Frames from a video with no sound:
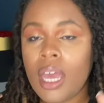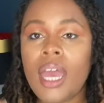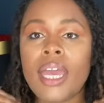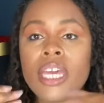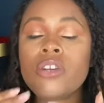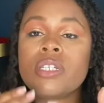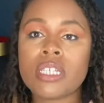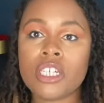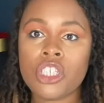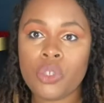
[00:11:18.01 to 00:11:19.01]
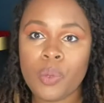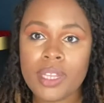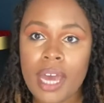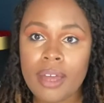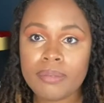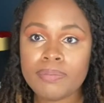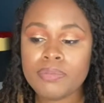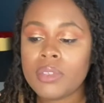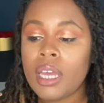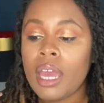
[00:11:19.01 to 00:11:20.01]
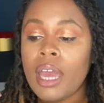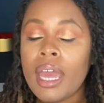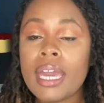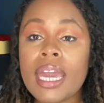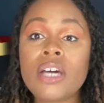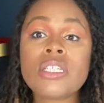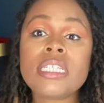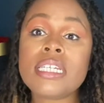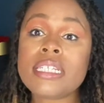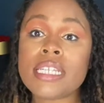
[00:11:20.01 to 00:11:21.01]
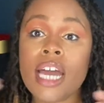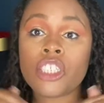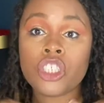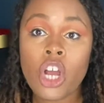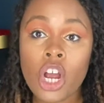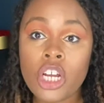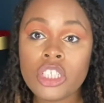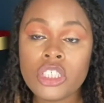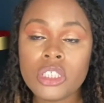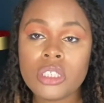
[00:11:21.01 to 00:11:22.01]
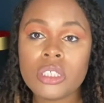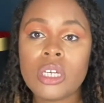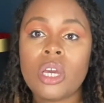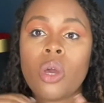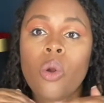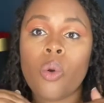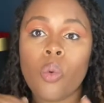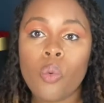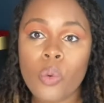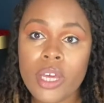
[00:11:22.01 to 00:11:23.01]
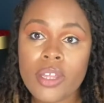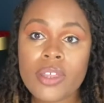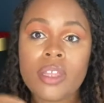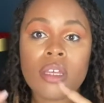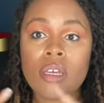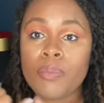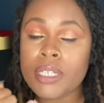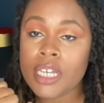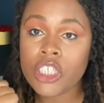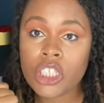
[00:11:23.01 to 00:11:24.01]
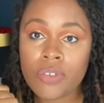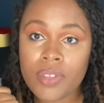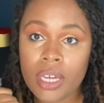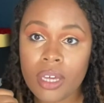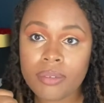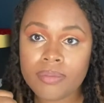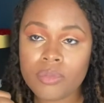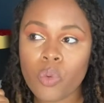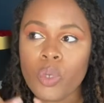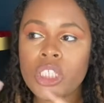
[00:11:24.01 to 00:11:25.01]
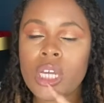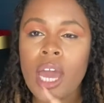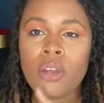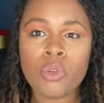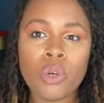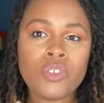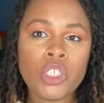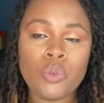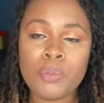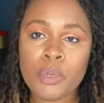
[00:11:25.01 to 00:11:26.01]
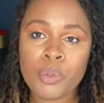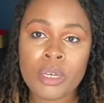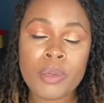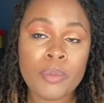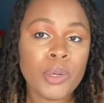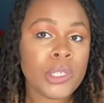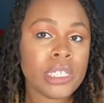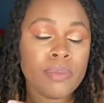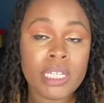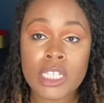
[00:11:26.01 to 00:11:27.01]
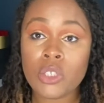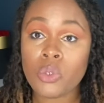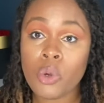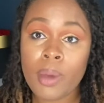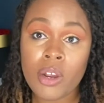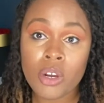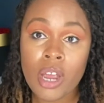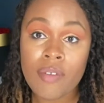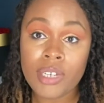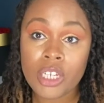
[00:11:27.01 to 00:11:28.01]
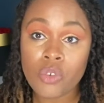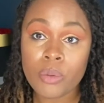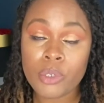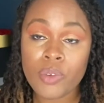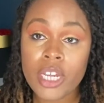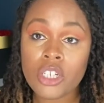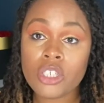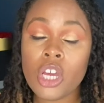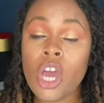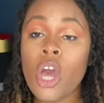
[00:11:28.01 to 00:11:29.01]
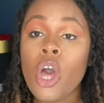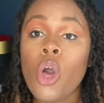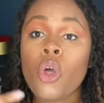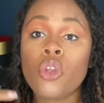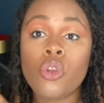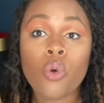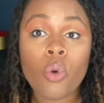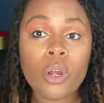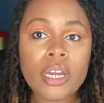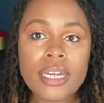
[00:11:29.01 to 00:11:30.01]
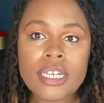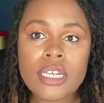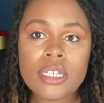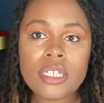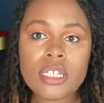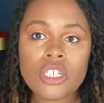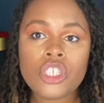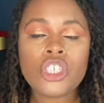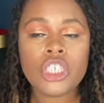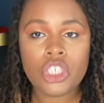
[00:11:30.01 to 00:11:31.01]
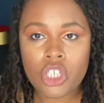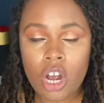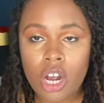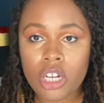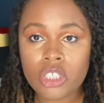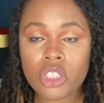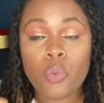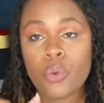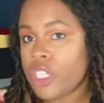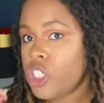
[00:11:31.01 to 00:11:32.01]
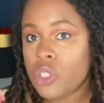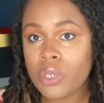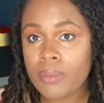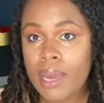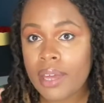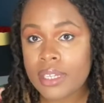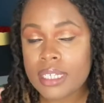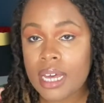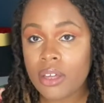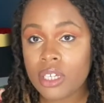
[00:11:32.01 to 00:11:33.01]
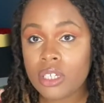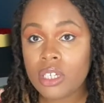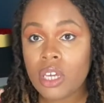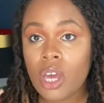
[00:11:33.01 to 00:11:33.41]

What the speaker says: here's the issue with that. Kelsey is not charged with possession of the gun, which I don't know if she would be a prohibited person because I don't know about her having any criminal record, nor is she charged with shooting Megan Thee Stallion,